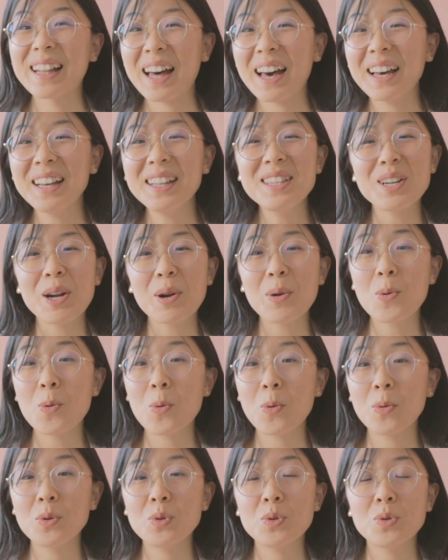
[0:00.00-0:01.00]
Clients are
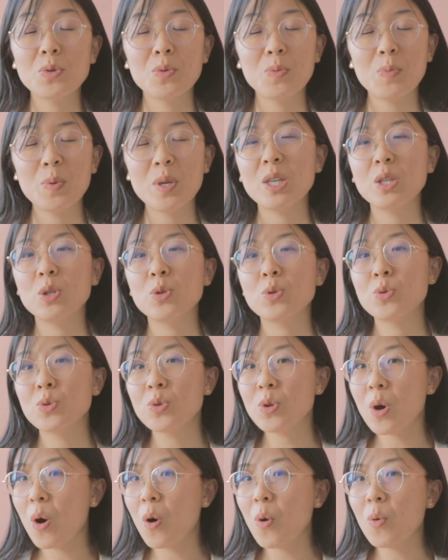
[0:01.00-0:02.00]
going to be
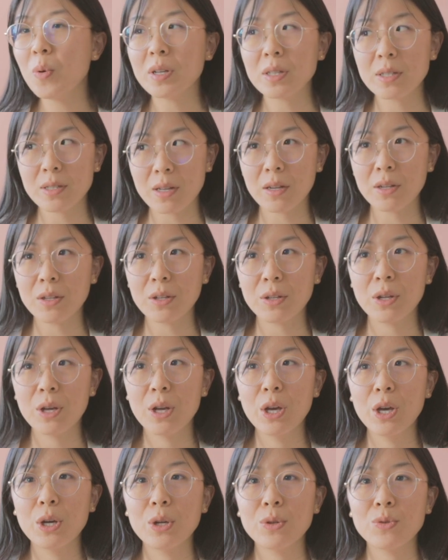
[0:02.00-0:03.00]
so excited
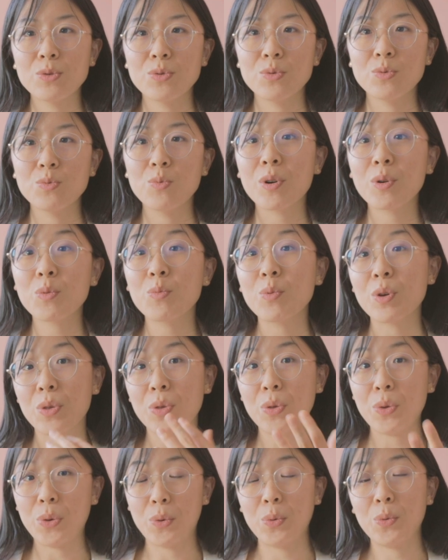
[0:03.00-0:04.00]
to work
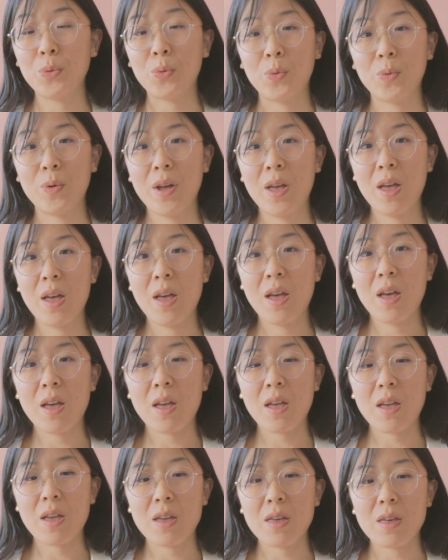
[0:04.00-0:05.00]
with you,
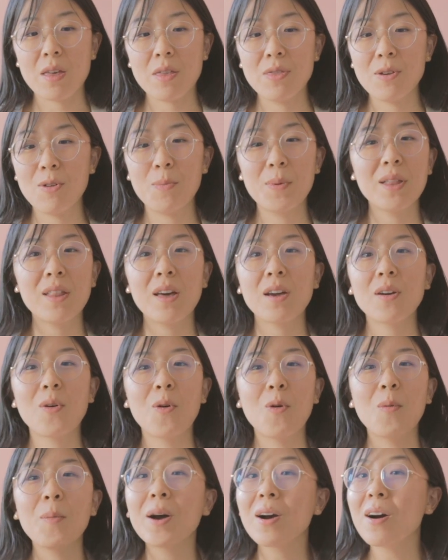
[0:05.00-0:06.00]
and they'll be like,
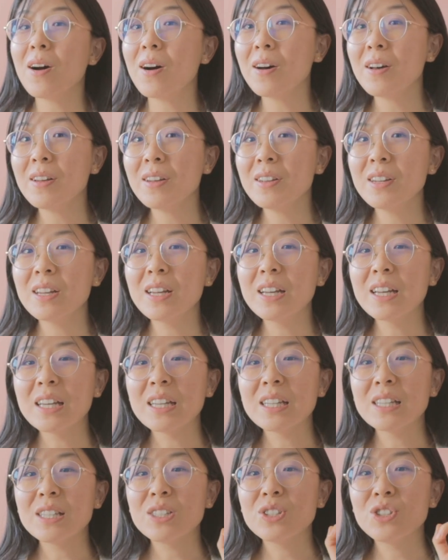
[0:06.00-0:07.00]
oh my God,
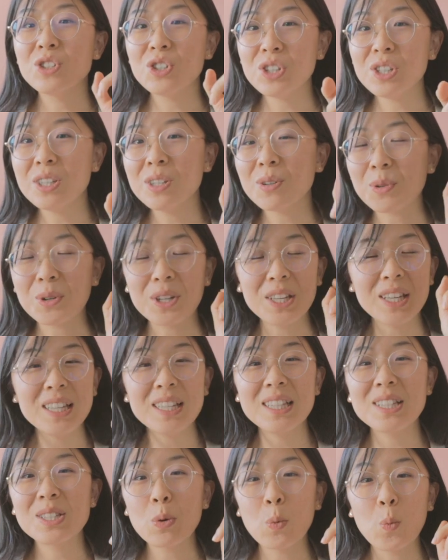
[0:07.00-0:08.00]
she or
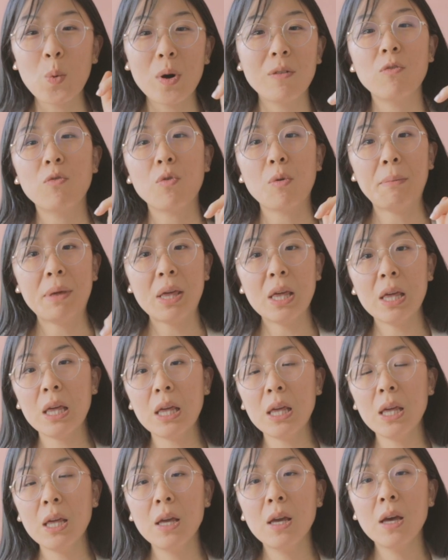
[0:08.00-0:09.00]
he's the one for
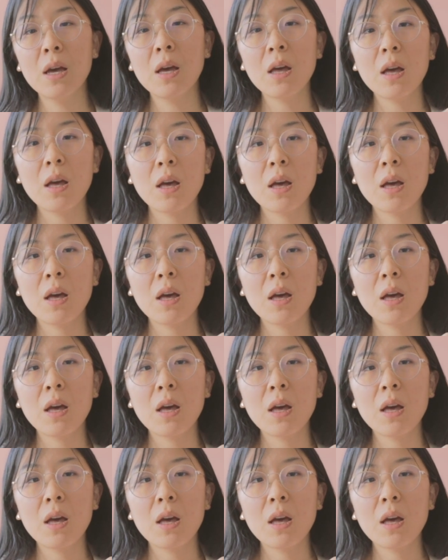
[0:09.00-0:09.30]
me.